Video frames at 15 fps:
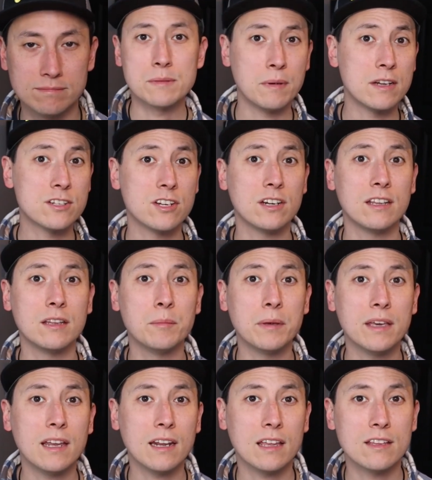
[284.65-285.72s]
As mentioned in the
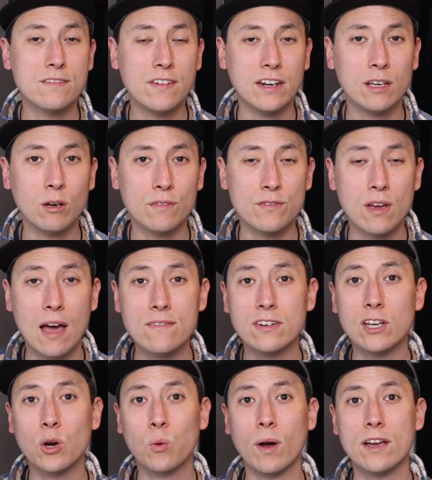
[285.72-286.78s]
beginning of the video, if you have
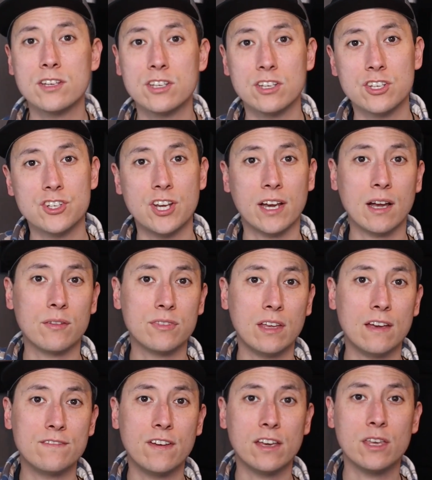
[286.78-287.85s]
any questions, check out the
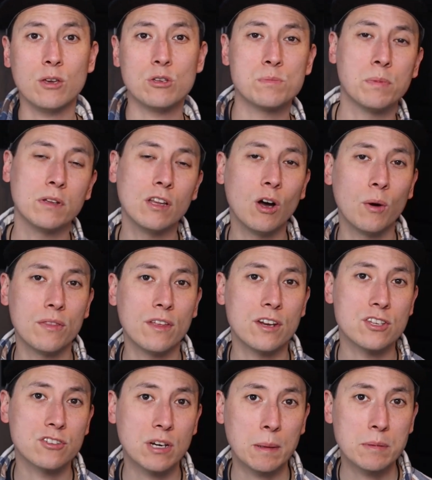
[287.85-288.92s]
FAQs below in the
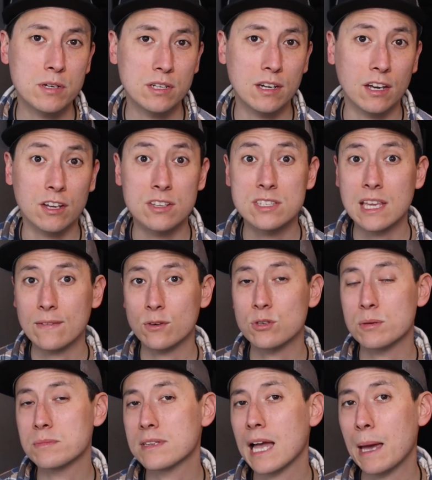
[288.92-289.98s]
description. It could save you
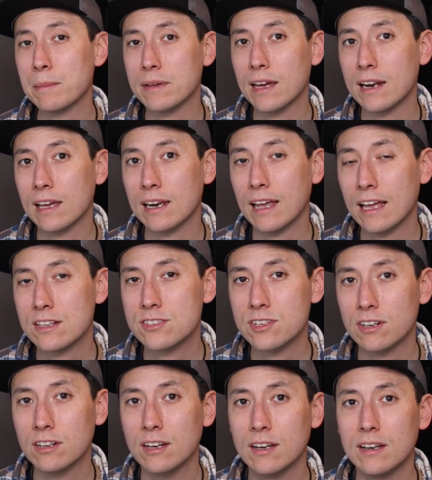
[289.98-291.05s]
some time getting an
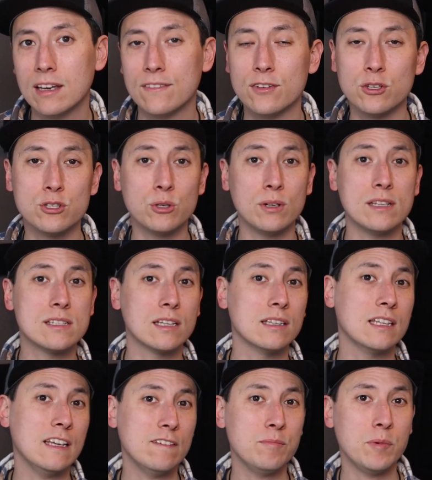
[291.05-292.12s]
answer. If you do need to
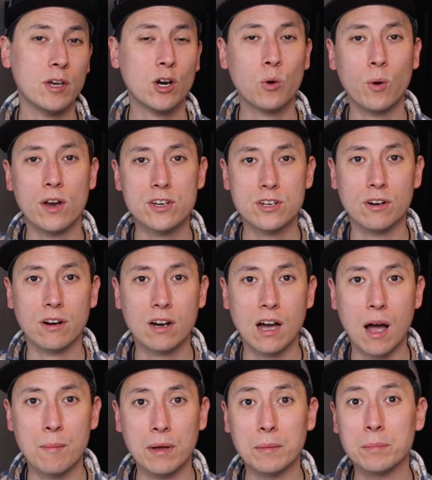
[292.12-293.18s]
leave me a question or
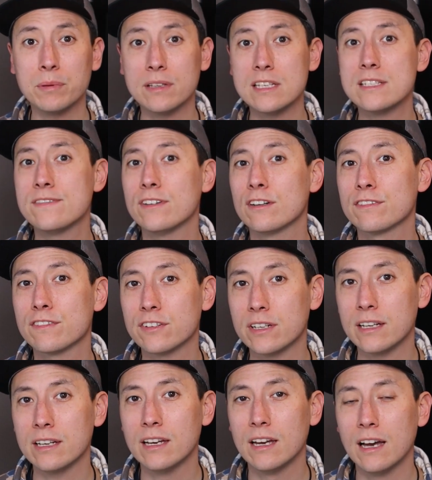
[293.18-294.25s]
comment, please feel
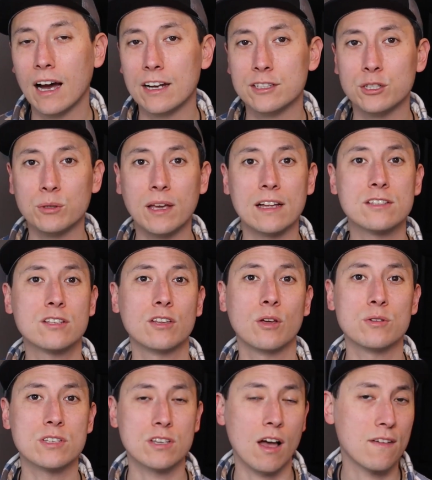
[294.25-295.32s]
free. I do get to
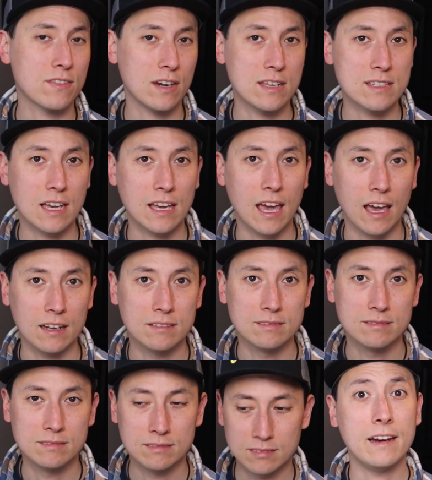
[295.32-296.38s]
those as often as I can.
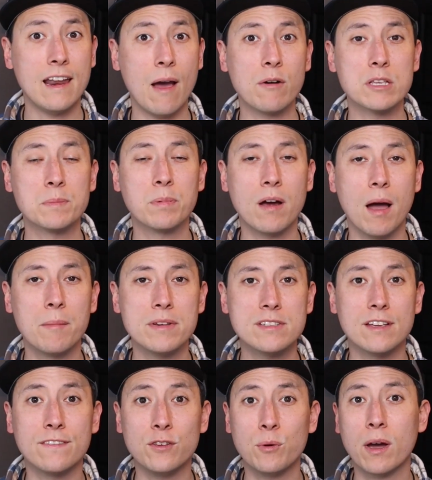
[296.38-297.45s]
And now as
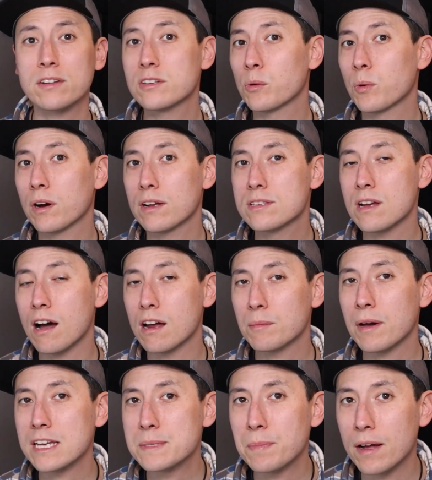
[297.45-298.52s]
promised, a few extra words on
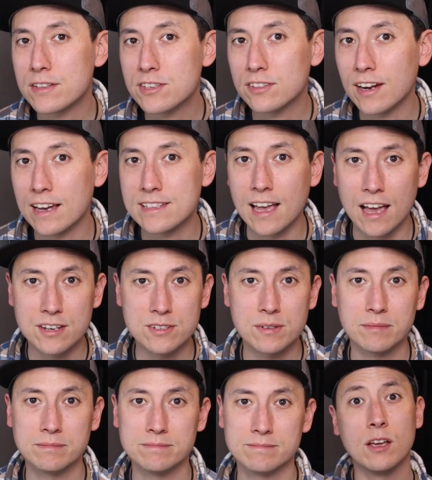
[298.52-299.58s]
my sponsor NiceHash.
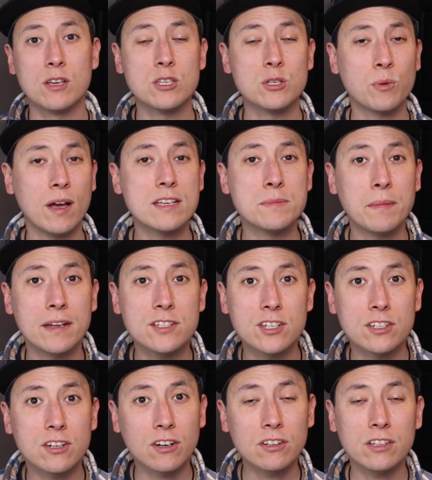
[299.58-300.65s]
So as
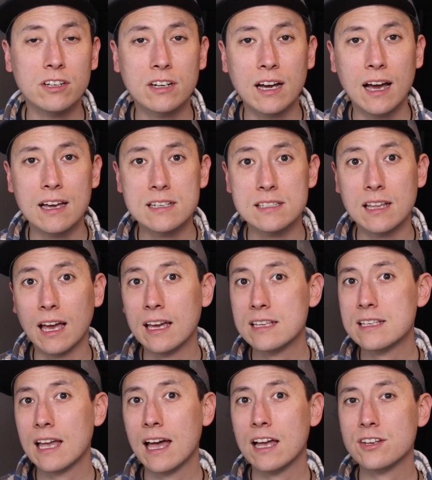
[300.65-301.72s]
mentioned earlier guys,
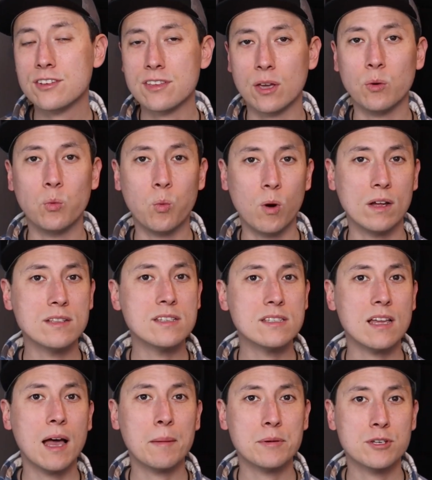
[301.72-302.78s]
NiceHash is a
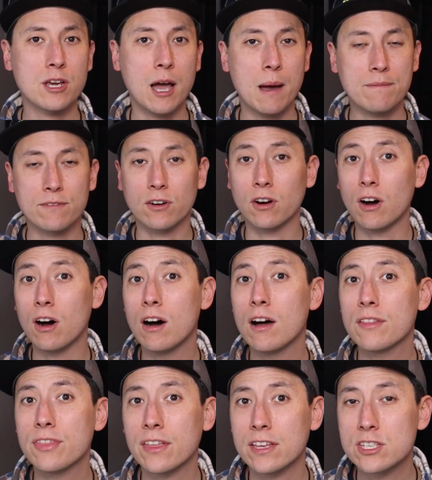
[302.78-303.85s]
one-stop shop for
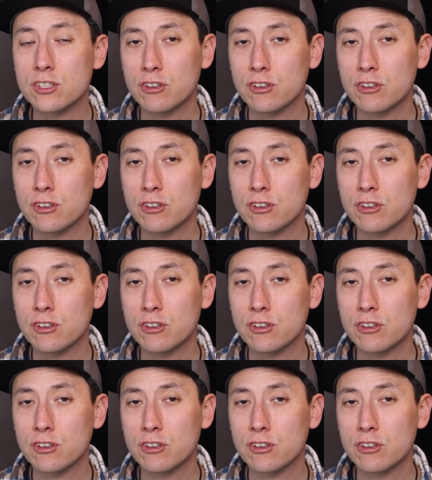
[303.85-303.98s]
all things